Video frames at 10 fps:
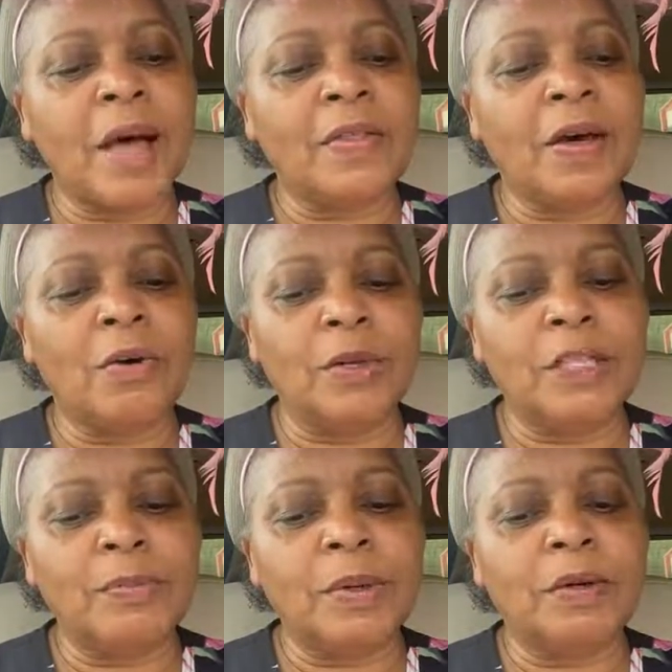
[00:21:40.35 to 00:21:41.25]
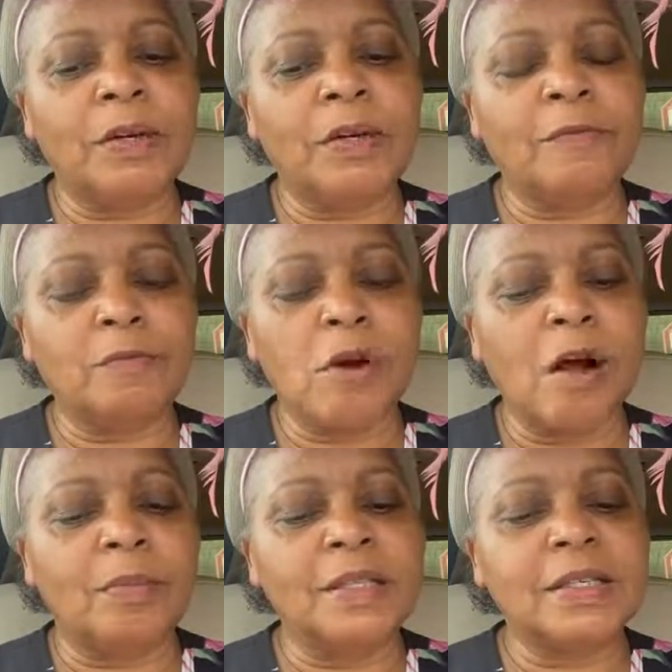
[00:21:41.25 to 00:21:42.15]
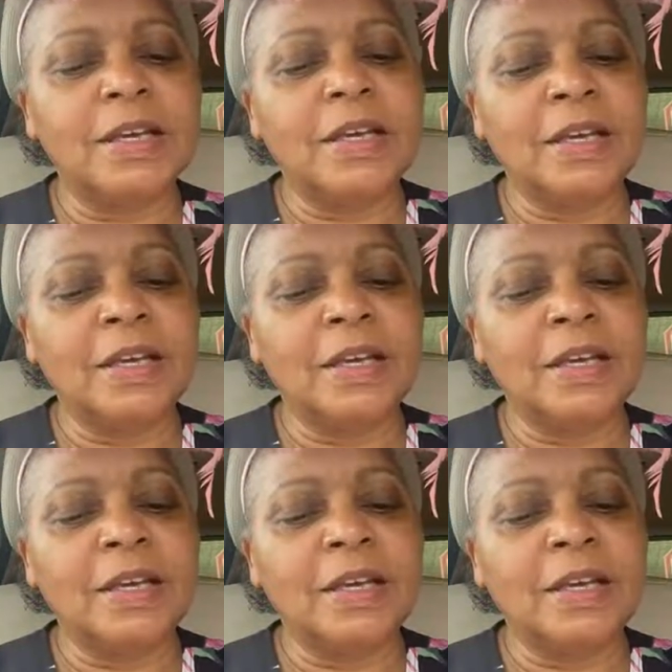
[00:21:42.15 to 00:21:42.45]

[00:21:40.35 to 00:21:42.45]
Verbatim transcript: by the holy spirit of promise